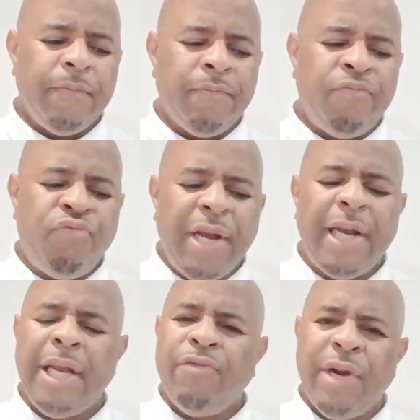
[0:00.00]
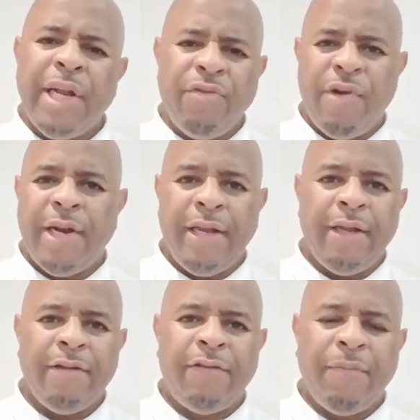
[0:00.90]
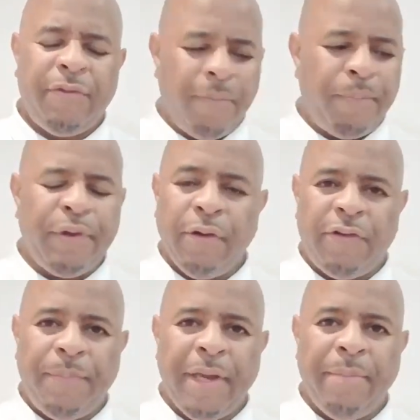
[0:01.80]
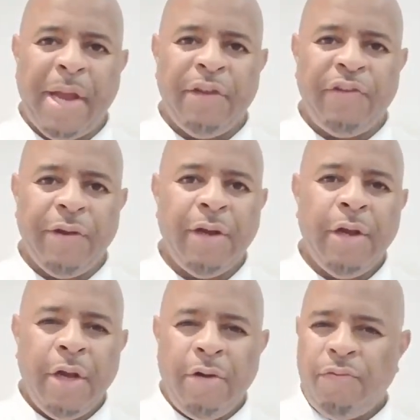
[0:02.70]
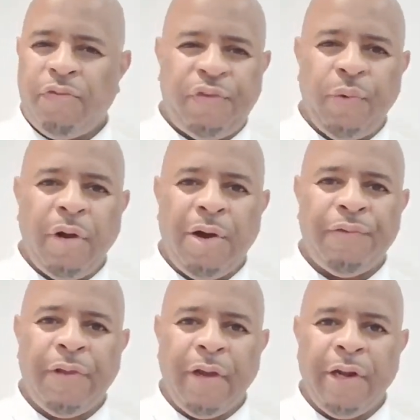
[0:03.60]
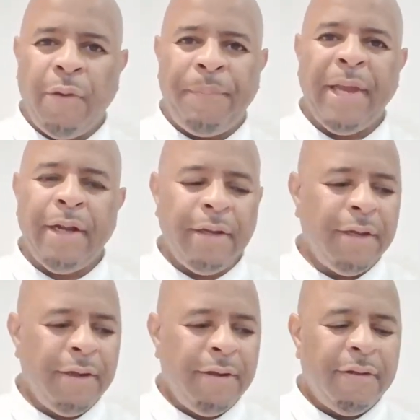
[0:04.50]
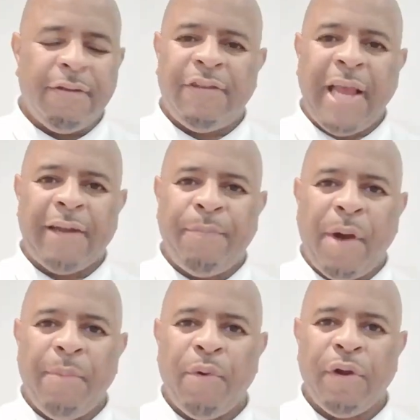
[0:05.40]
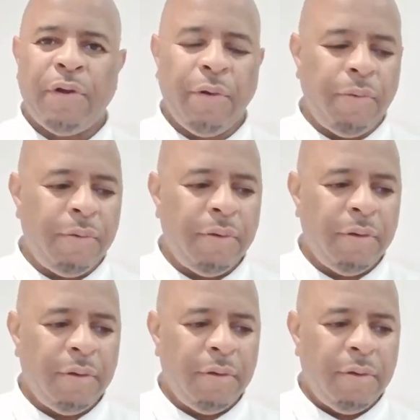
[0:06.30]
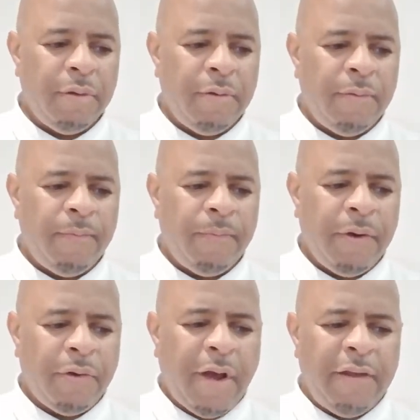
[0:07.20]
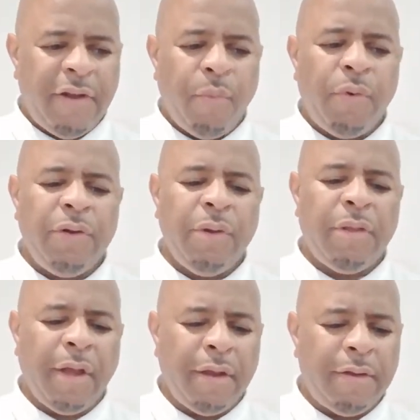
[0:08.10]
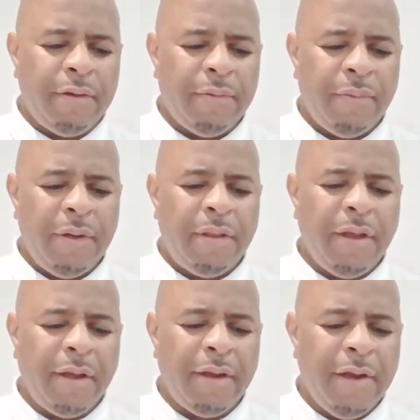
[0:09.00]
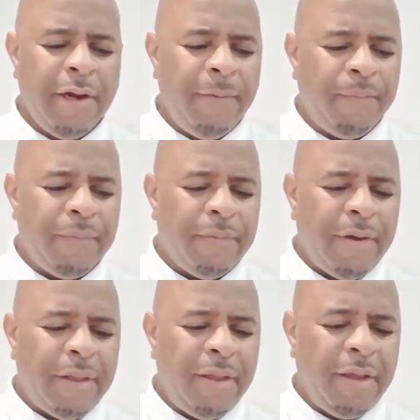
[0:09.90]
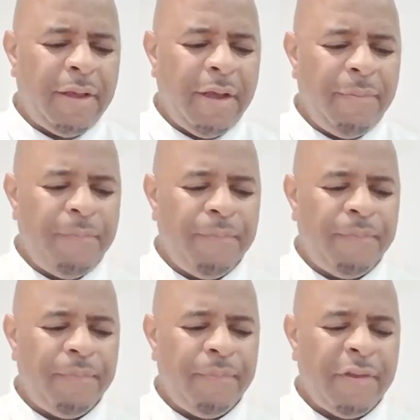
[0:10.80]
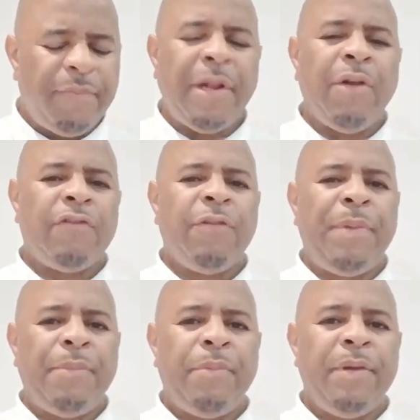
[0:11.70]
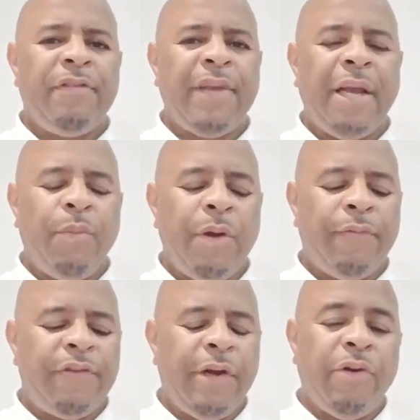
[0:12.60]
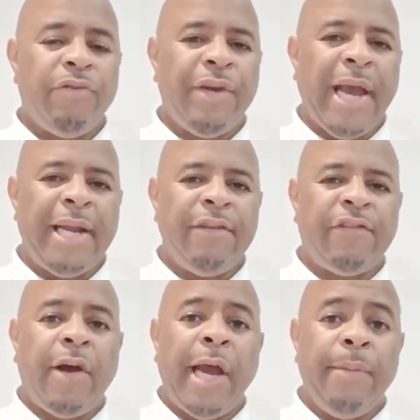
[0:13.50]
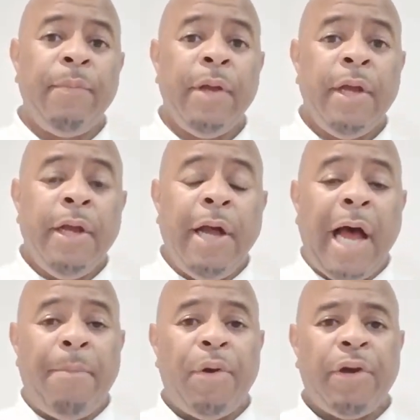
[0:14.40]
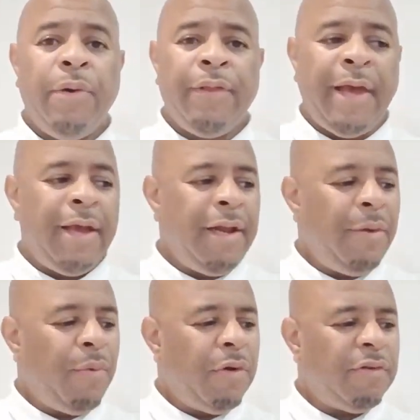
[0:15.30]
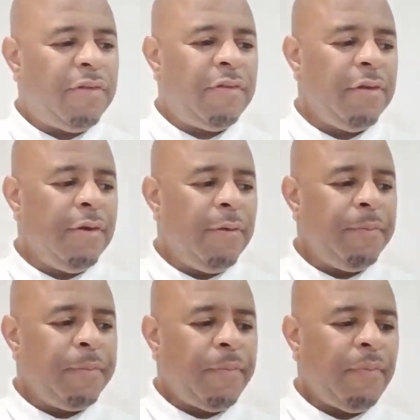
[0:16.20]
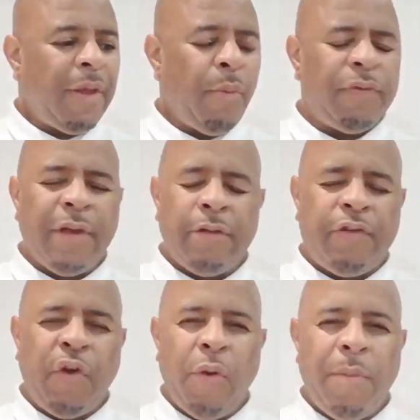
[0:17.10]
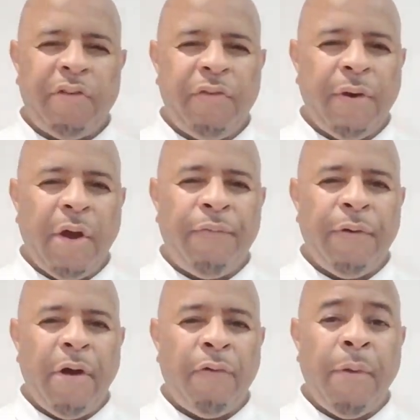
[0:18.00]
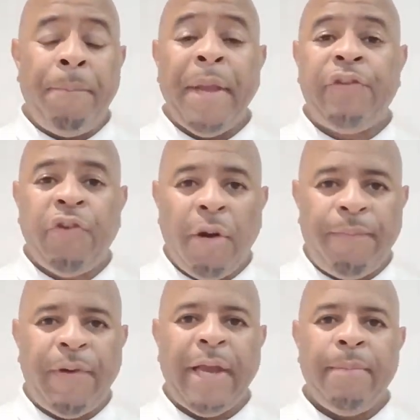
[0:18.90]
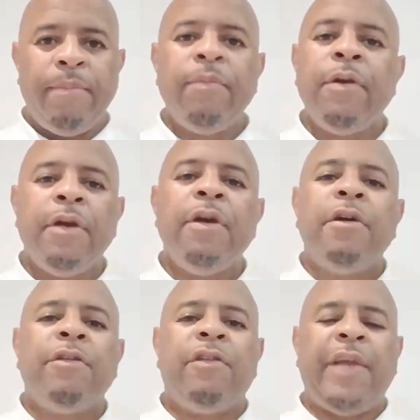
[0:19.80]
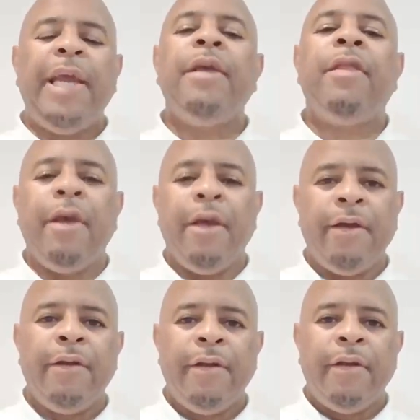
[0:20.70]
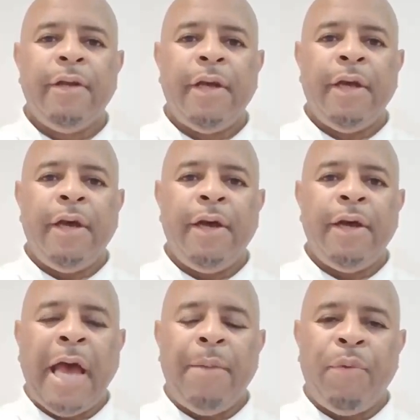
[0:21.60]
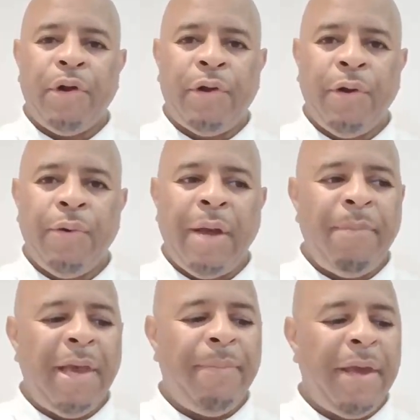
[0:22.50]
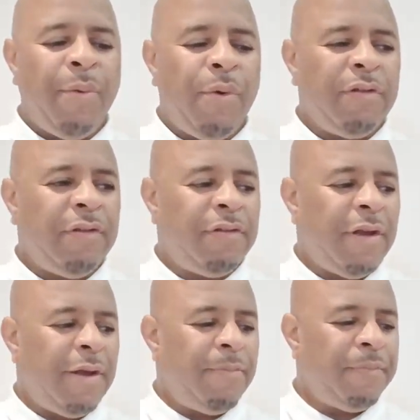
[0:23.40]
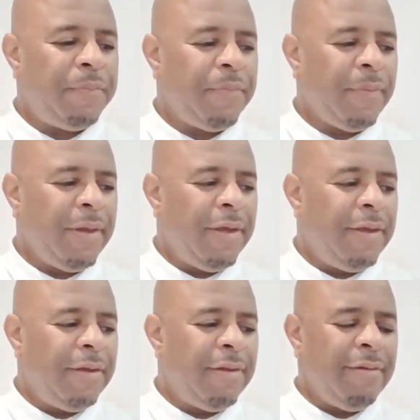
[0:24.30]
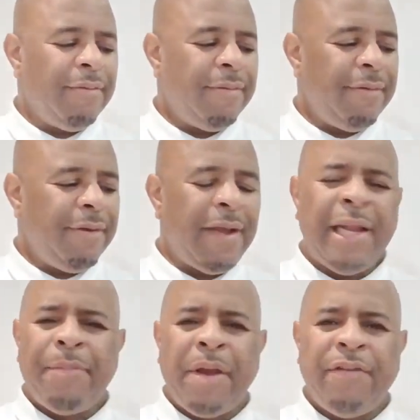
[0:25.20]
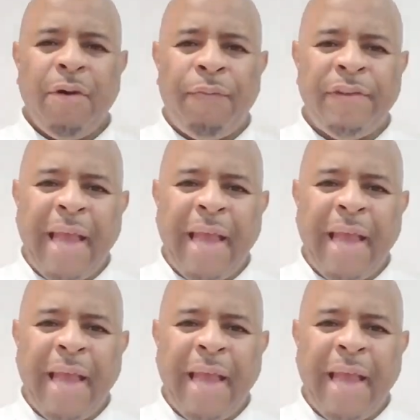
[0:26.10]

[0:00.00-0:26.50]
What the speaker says: really, really ready to you know, to be a manager soon after, you know, being sacked by Monaco? You know, guys, what do you think? I think there's been lots of people been saying with Thierry Henry and his time at Monaco there, it was too much of a big job for him to take there at Monaco. And maybe it was his a little bit of his